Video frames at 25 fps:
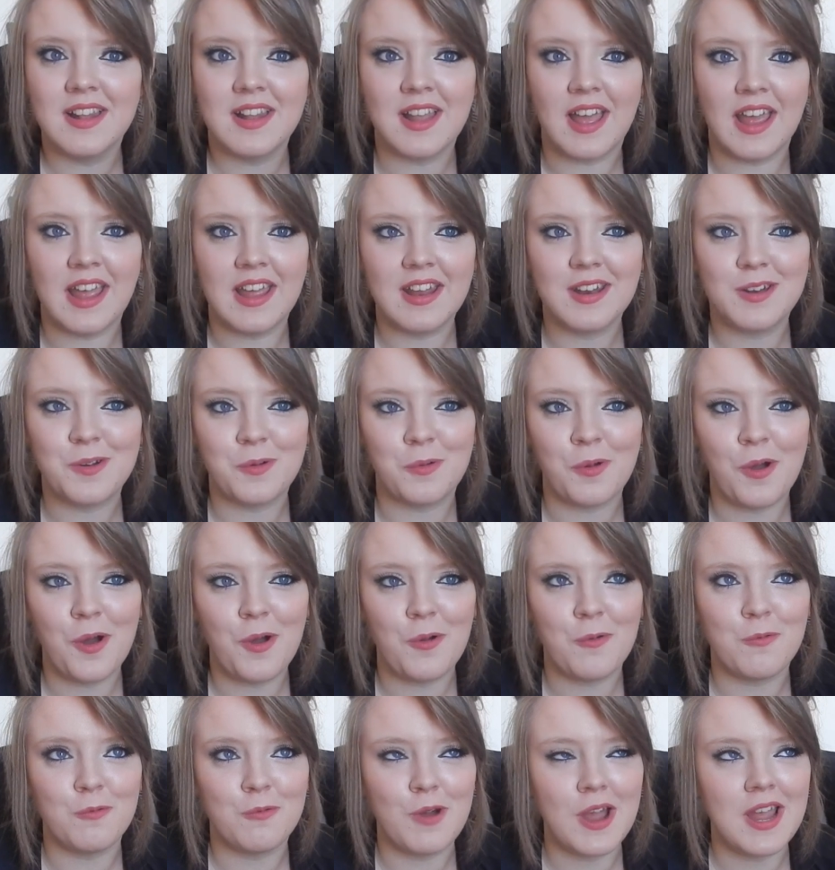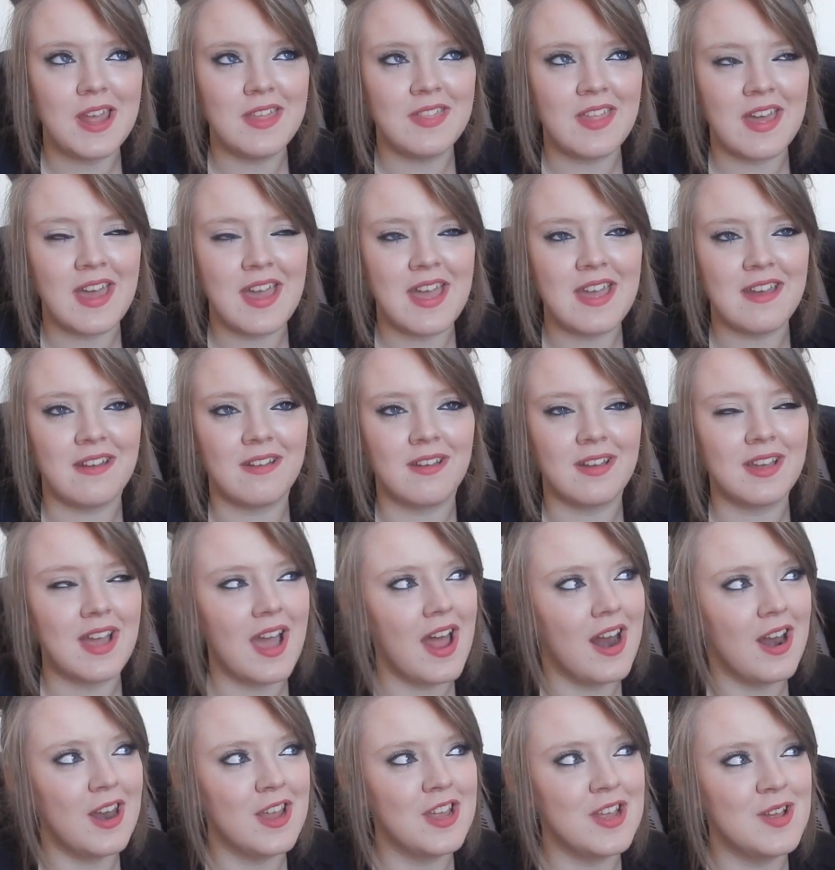Like they're all right there, and
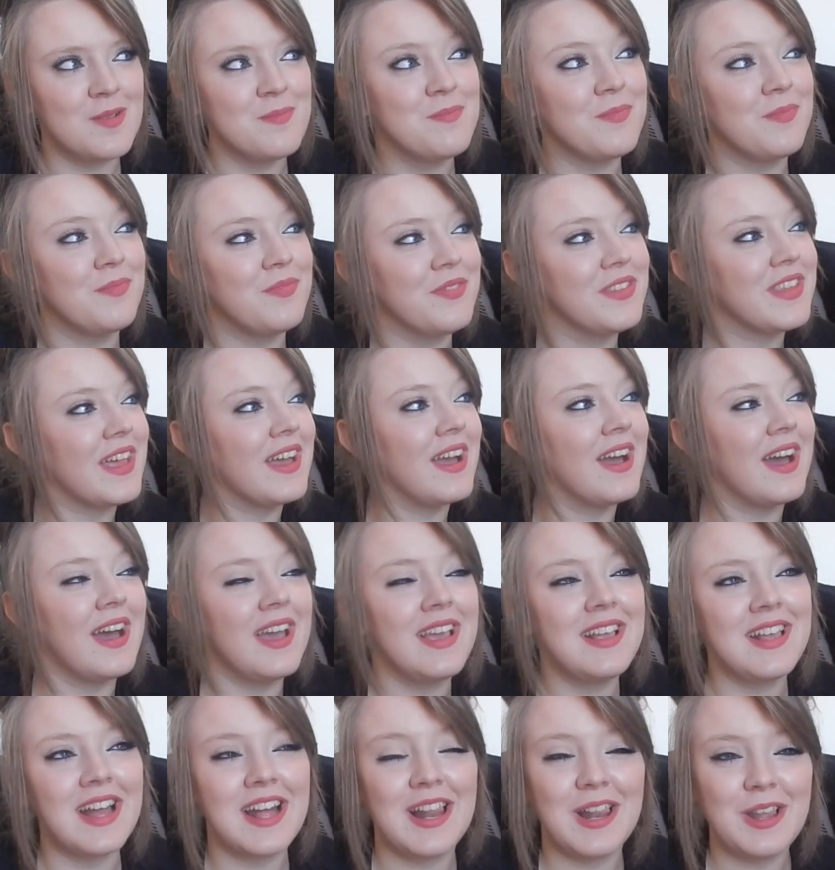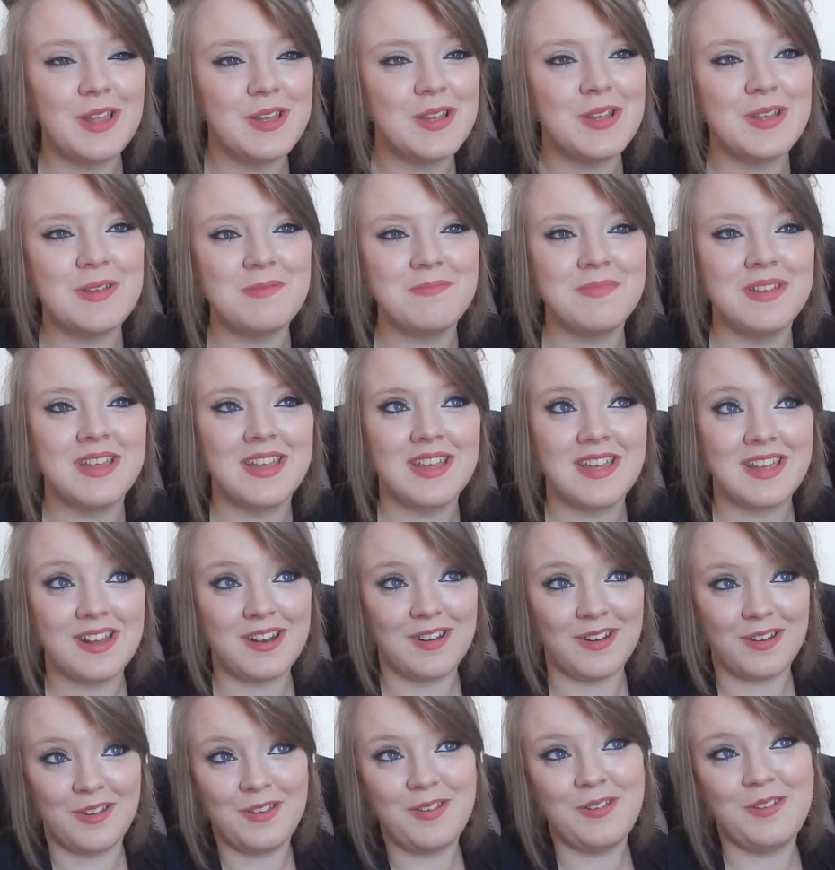Callum was like, hi Callum,
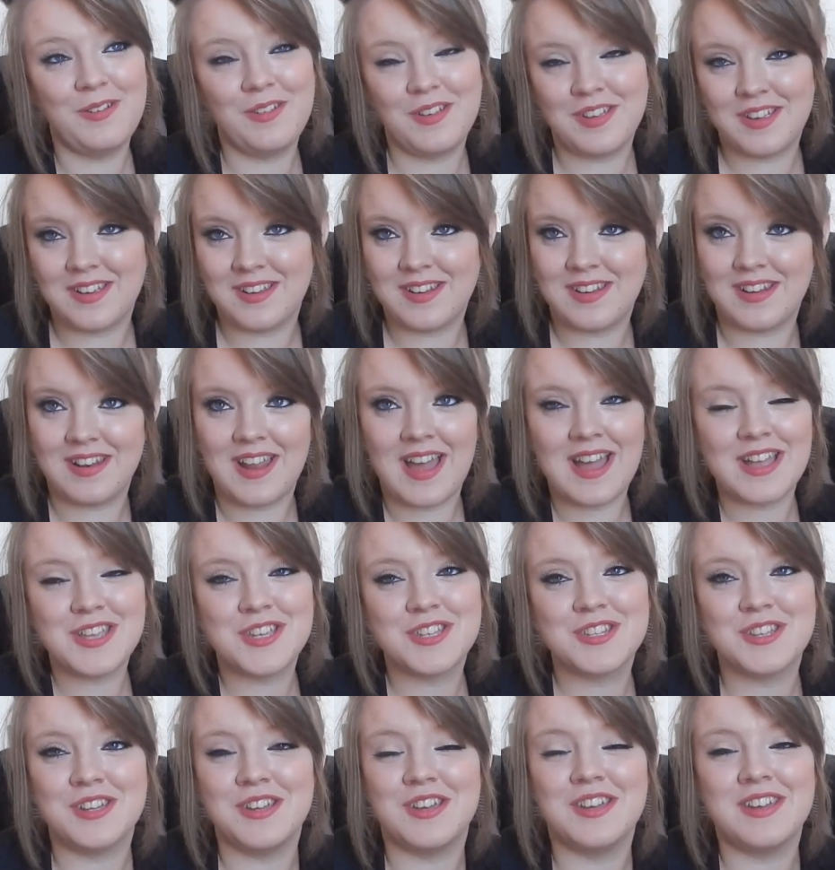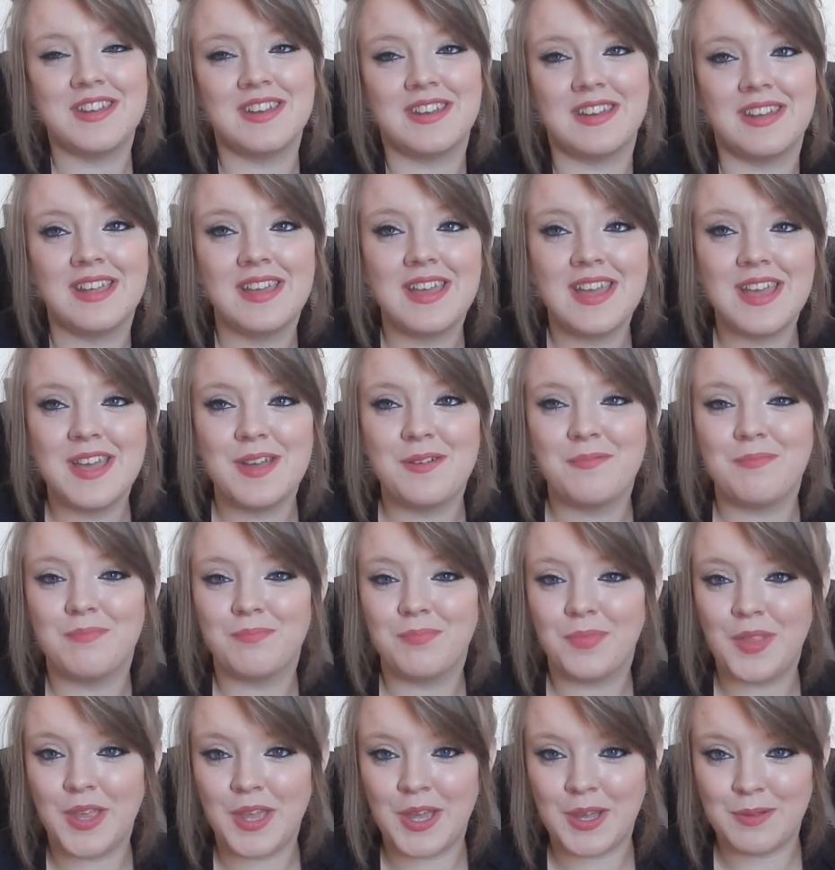Luke and Ashton.
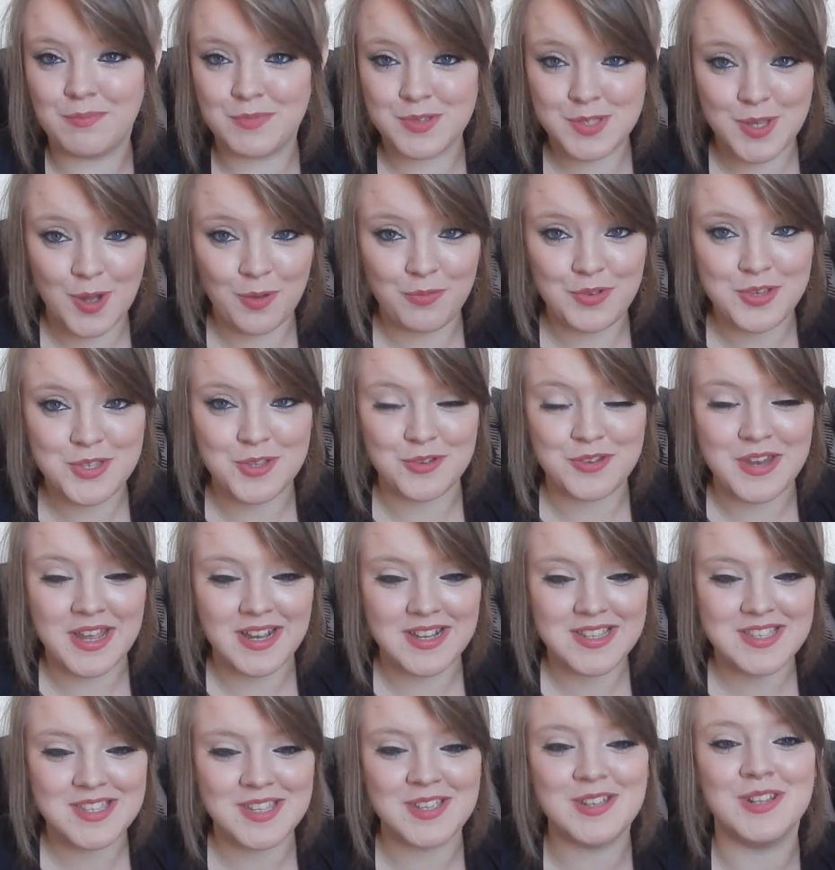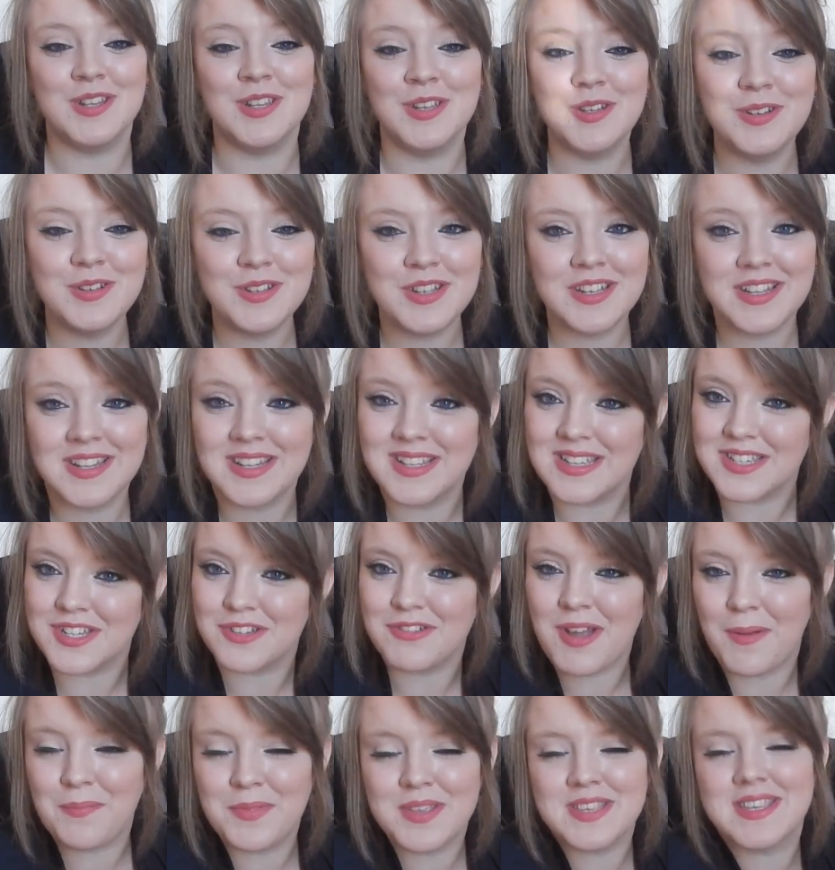Sophie stood next to Luke and
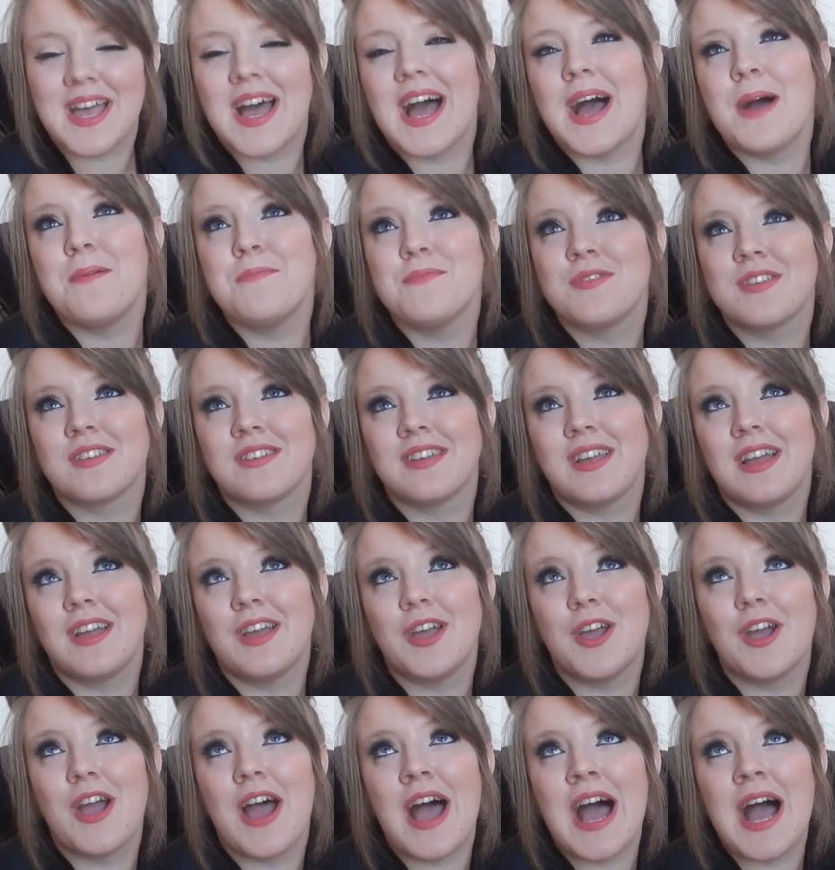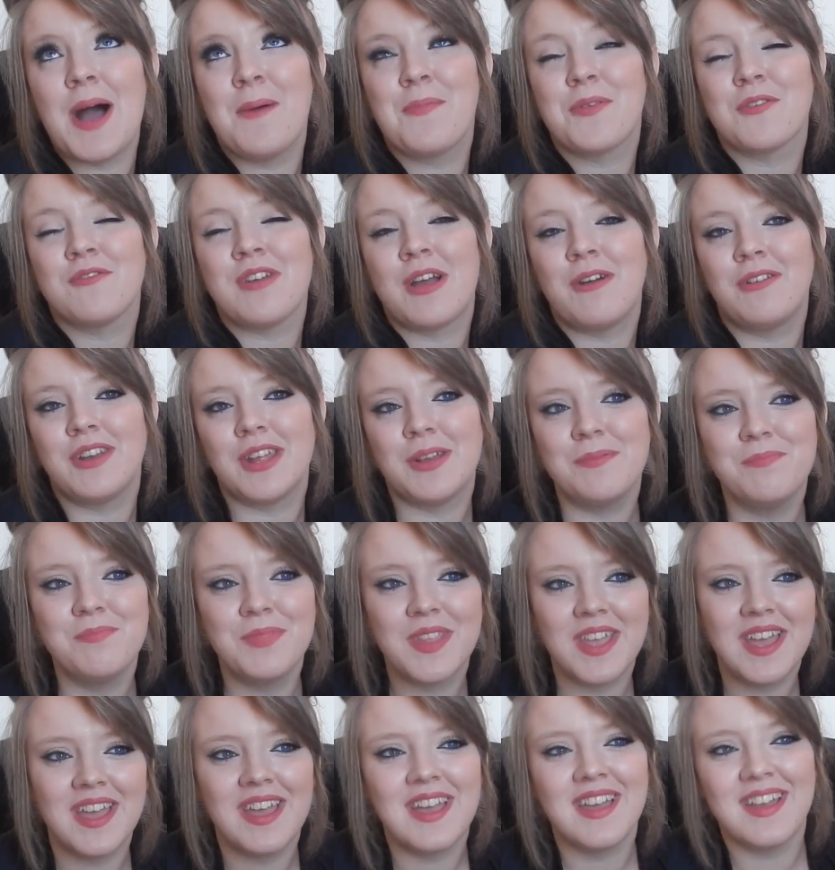she wrapped her arms around him.
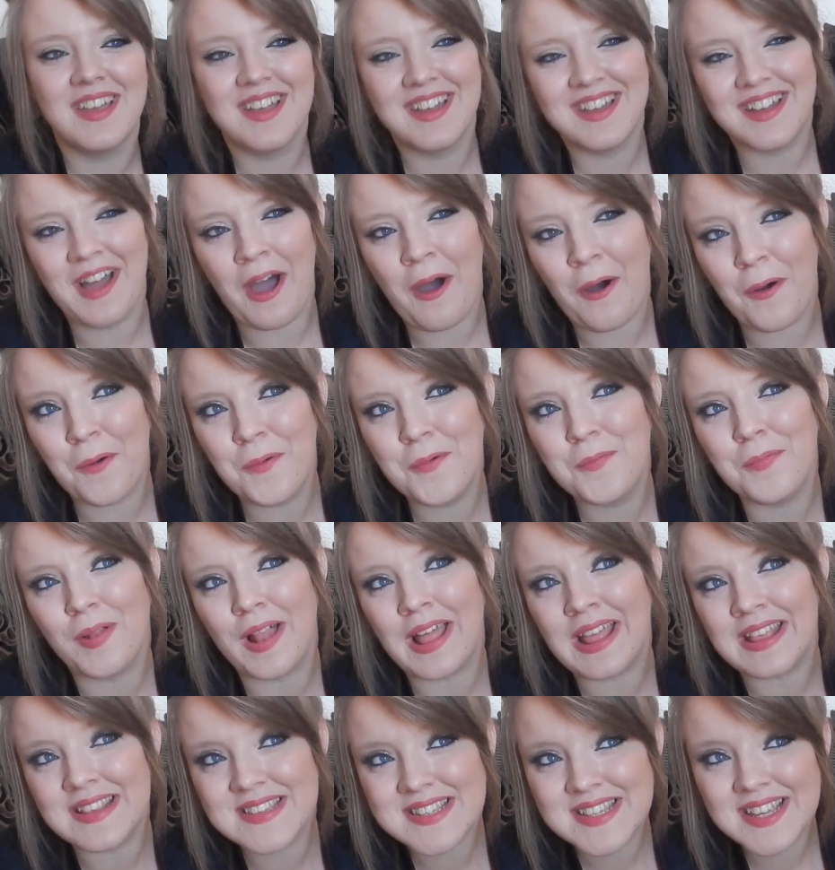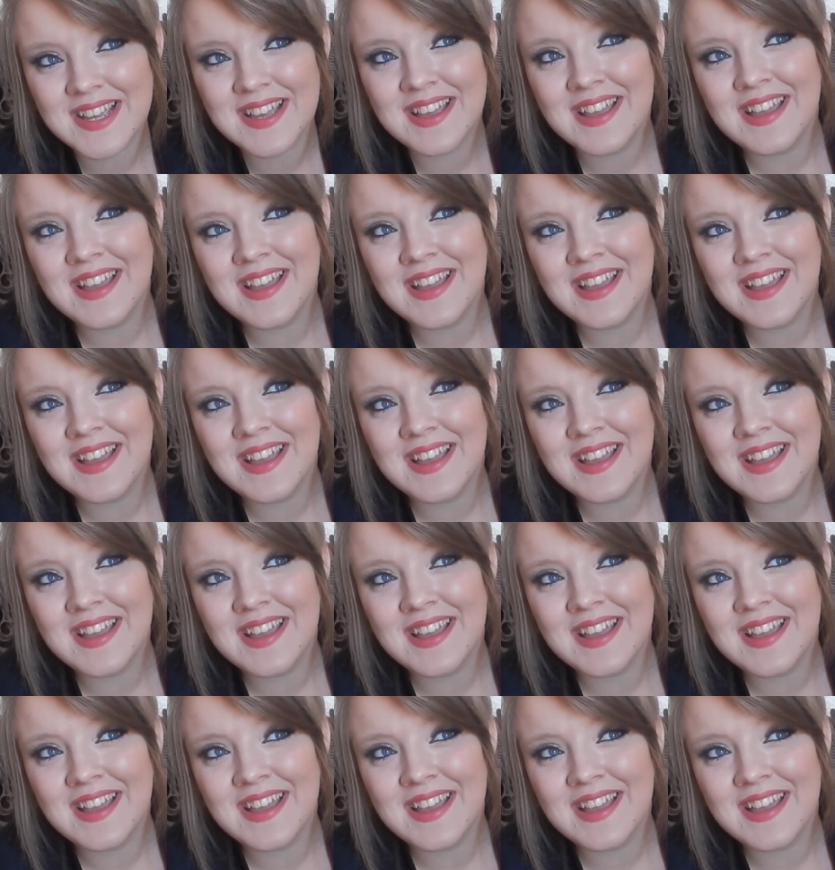Oh bless.